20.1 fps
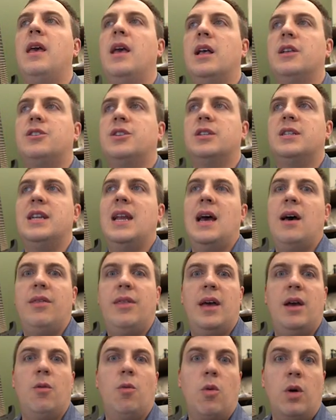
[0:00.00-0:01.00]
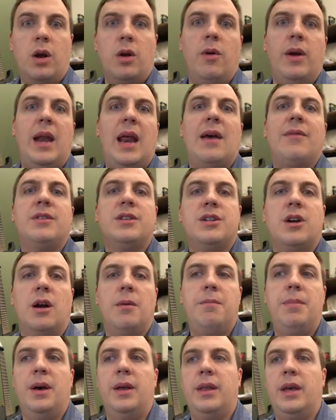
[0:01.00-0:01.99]
It's just now that we're going to have to
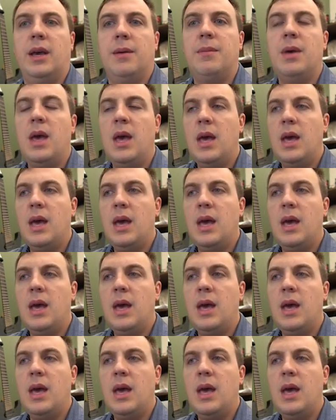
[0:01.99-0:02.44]
start building them.